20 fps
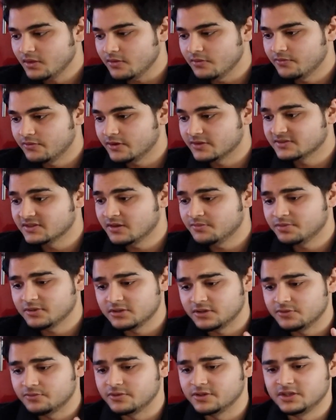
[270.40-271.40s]
For
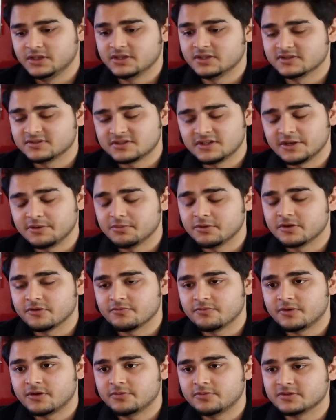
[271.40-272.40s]
example, you would need a statement
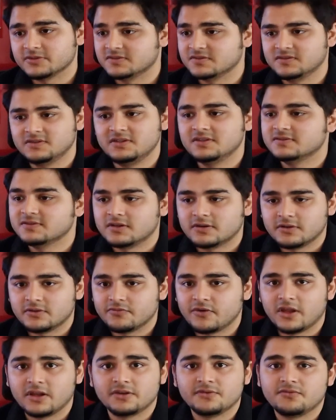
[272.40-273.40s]
of purpose. These are
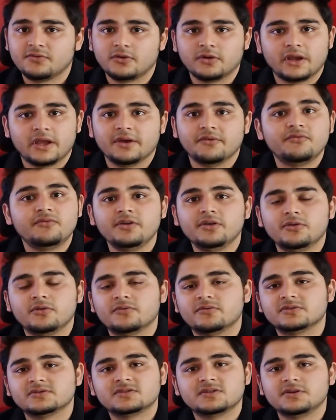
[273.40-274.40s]
valid for every
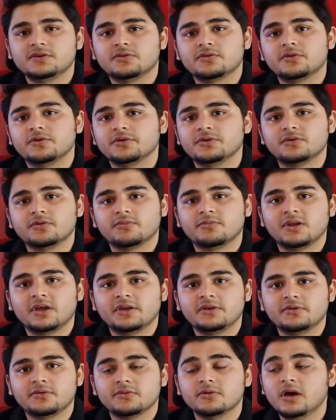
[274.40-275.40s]
university you're going to apply
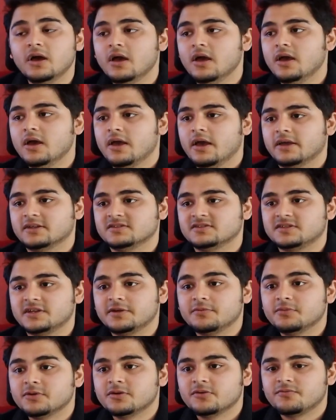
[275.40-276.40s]
to. And
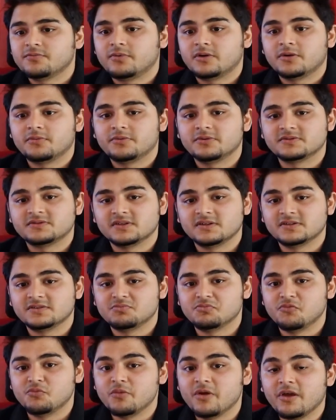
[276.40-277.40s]
statement of purpose is
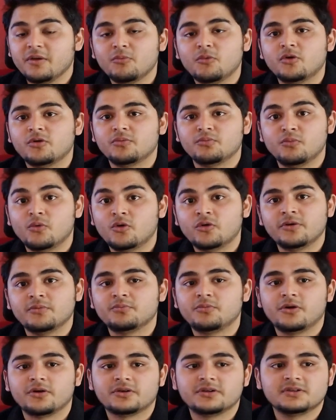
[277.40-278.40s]
way more
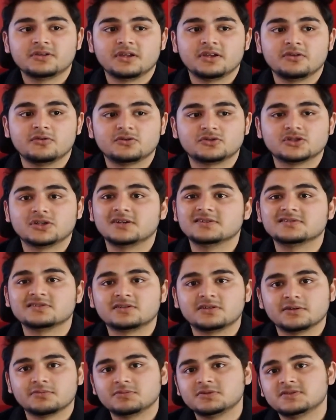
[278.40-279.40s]
important than your
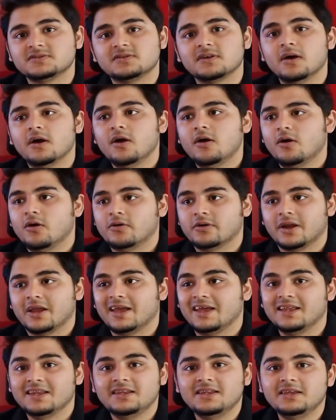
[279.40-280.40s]
transcripts or
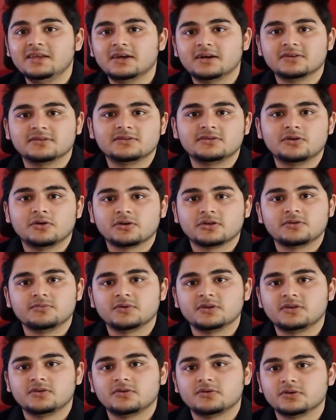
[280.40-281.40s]
any other
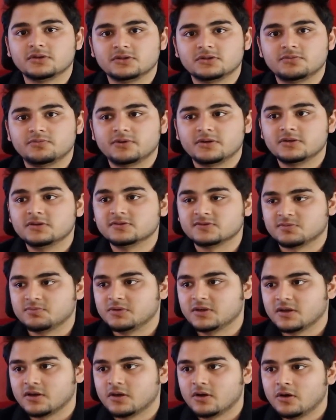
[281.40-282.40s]
document you're going to produce,
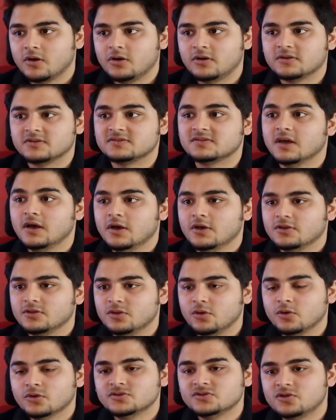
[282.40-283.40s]
because
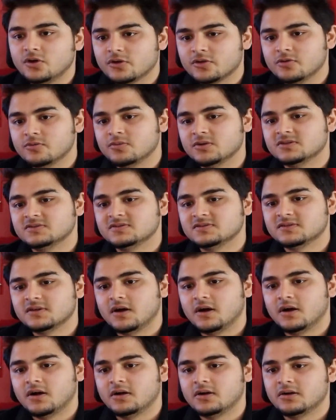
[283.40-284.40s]
those documents
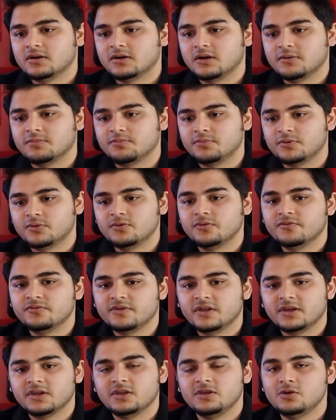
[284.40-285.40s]
are a proof
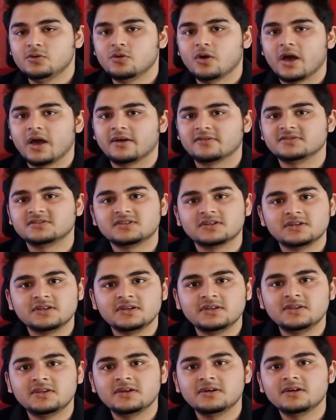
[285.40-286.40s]
that you have
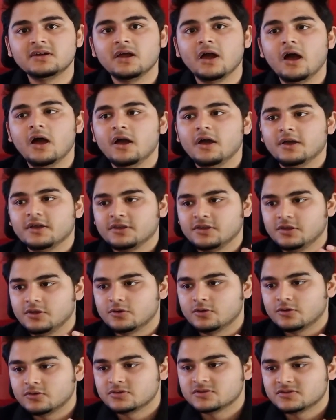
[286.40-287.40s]
studied there.
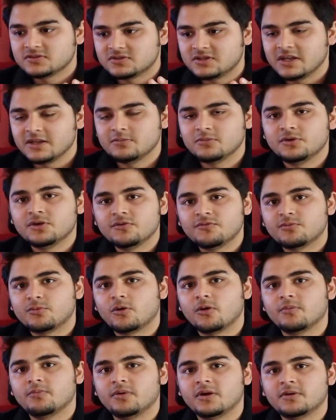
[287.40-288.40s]
Your statement of
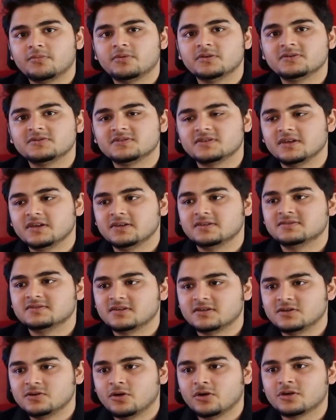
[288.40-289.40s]
purpose is a
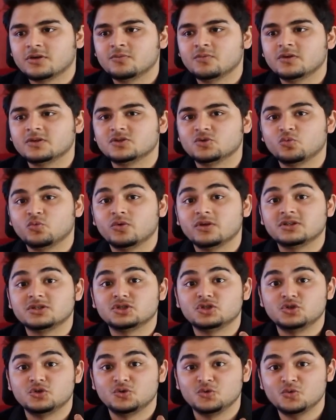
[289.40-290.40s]
document which
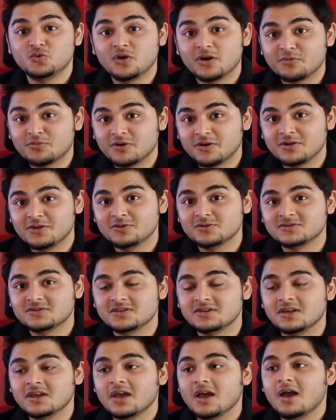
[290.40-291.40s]
you are
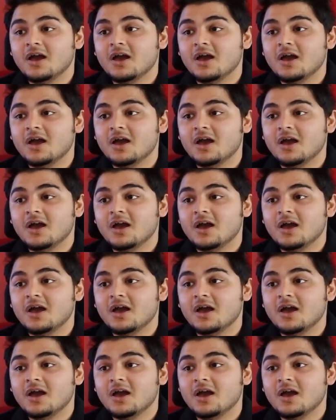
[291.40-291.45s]
producing,